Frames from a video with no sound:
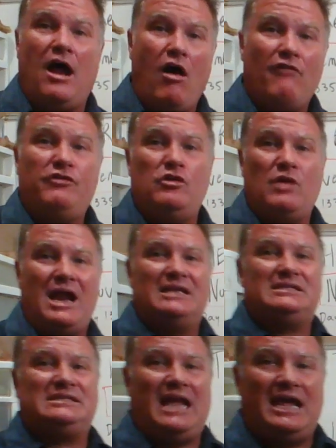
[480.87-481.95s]
of the United
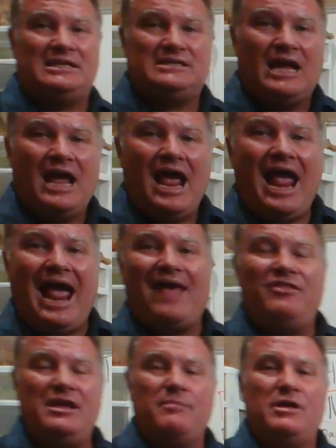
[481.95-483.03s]
States
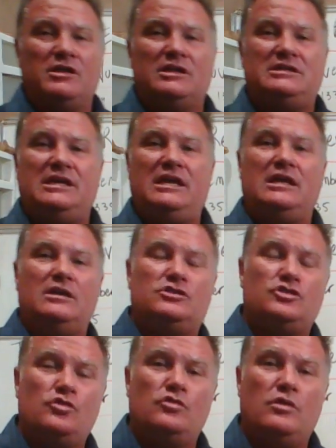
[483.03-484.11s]
had the ability
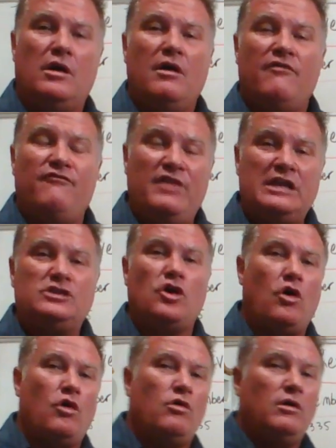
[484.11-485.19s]
to
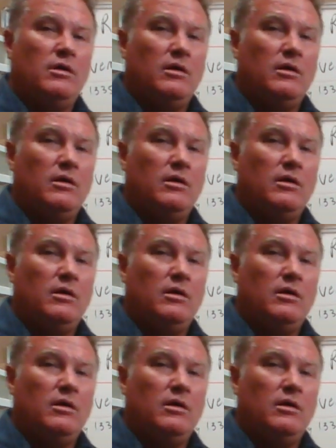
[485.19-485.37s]
veto